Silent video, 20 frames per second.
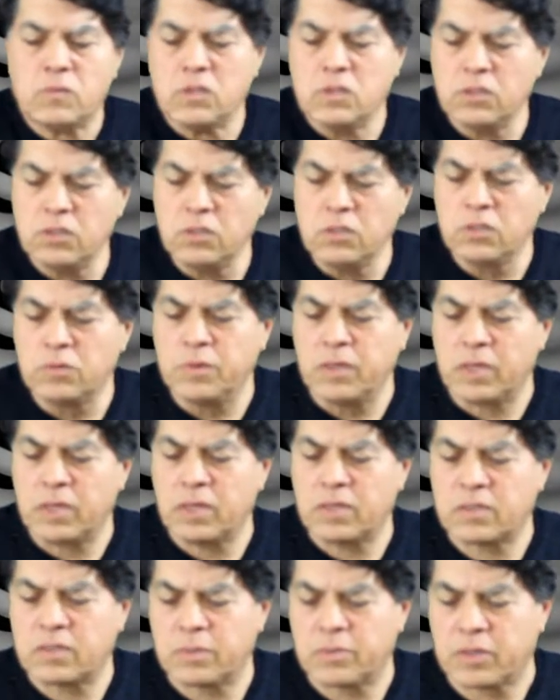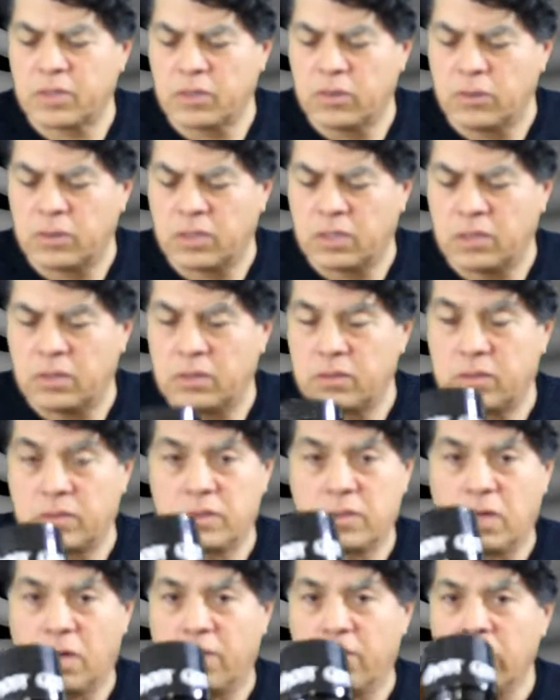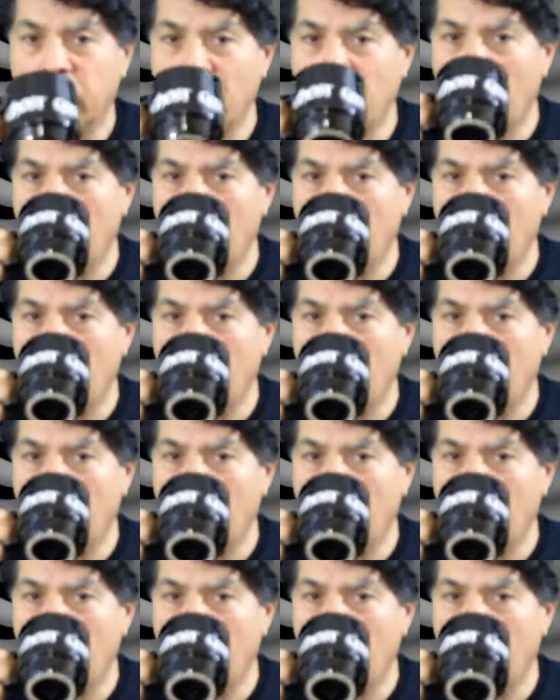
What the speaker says: excuse me, I got something going on. It's a cough.